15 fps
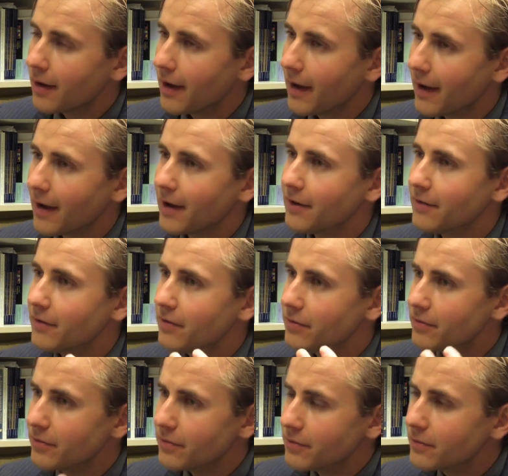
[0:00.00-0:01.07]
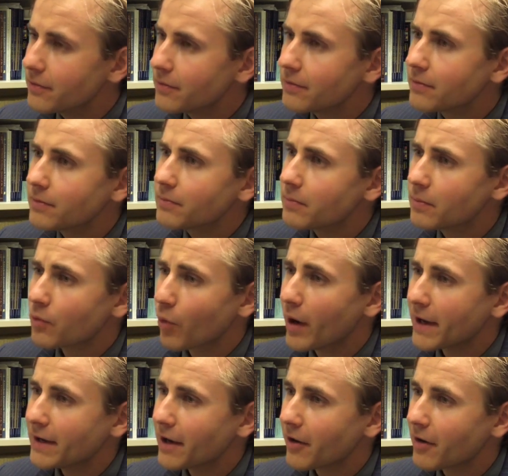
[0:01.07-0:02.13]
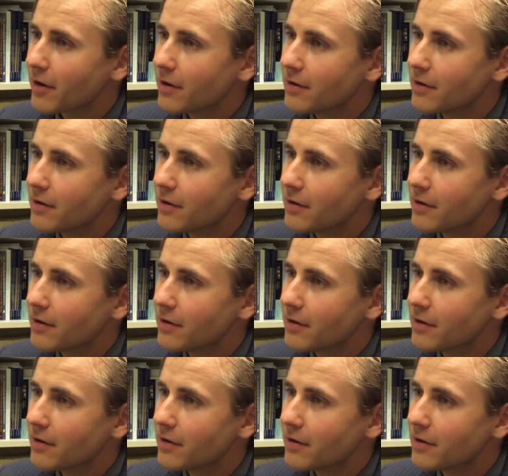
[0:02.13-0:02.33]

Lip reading: and the Reagan era?